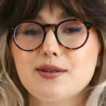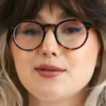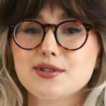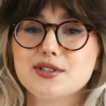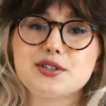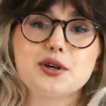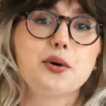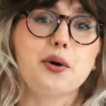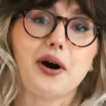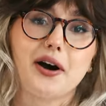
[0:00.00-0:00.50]
I
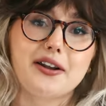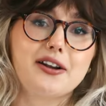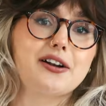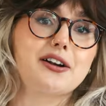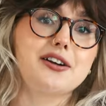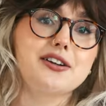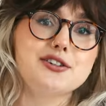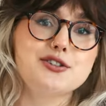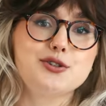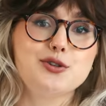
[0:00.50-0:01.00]
was so
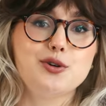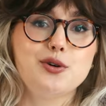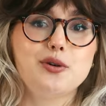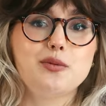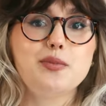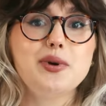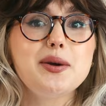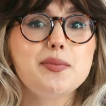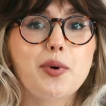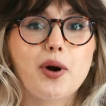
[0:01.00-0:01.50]
honored to
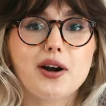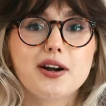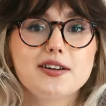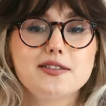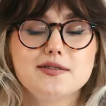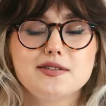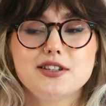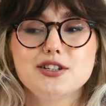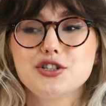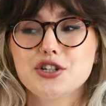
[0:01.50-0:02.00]
be part
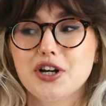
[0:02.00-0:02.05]
of the